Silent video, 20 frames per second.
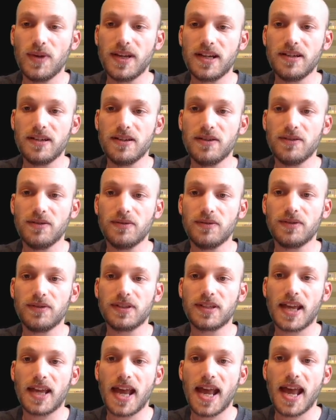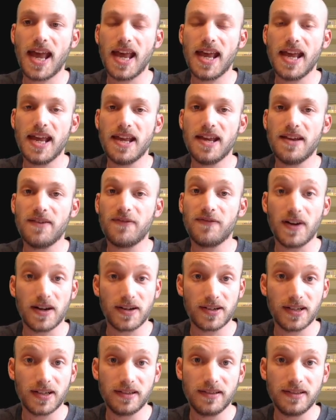can use a
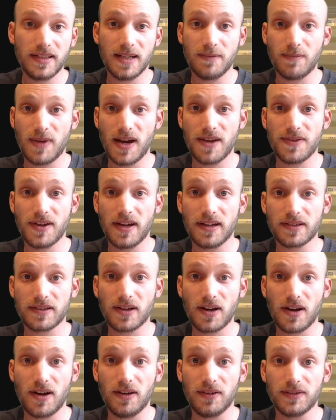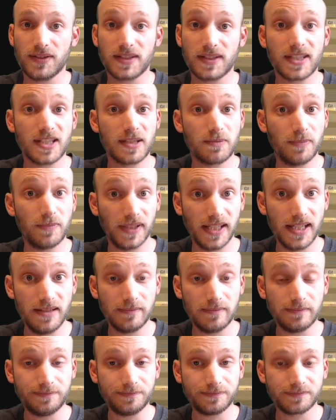function in Python called split,
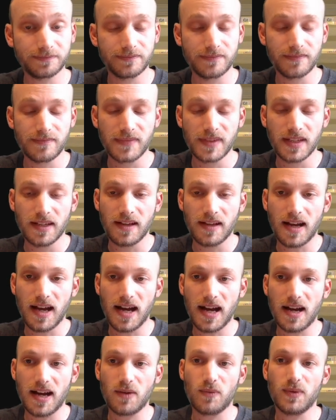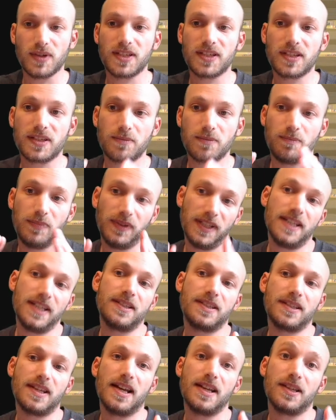which
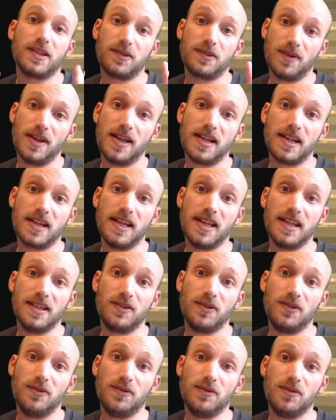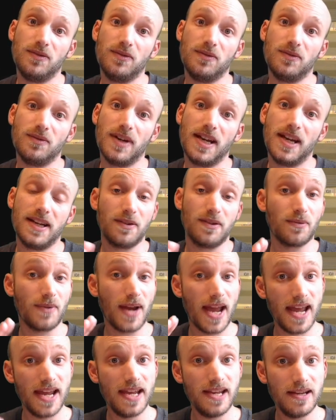splits a string into an
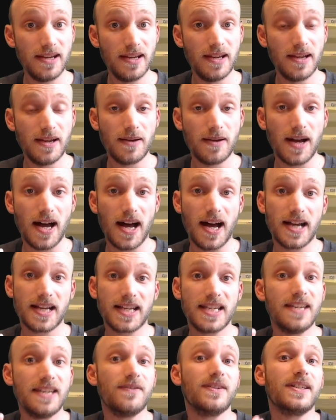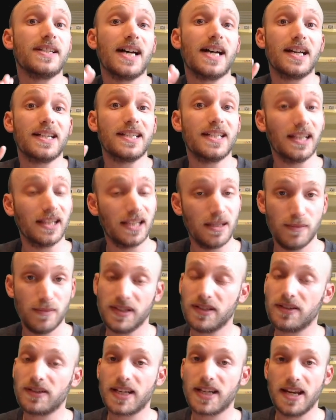array given a
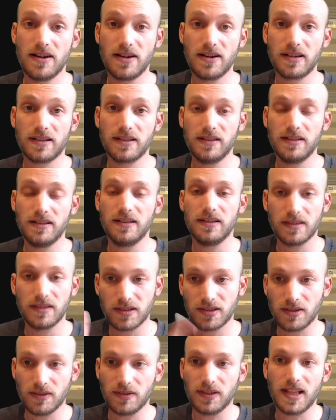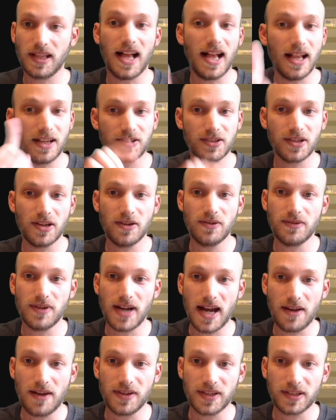delimiter character. So I'll show you
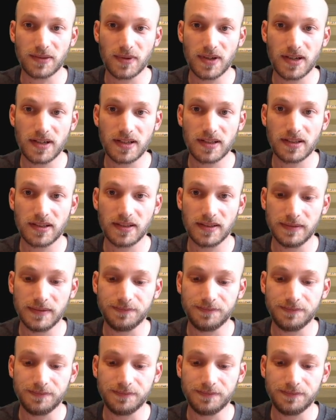how this works.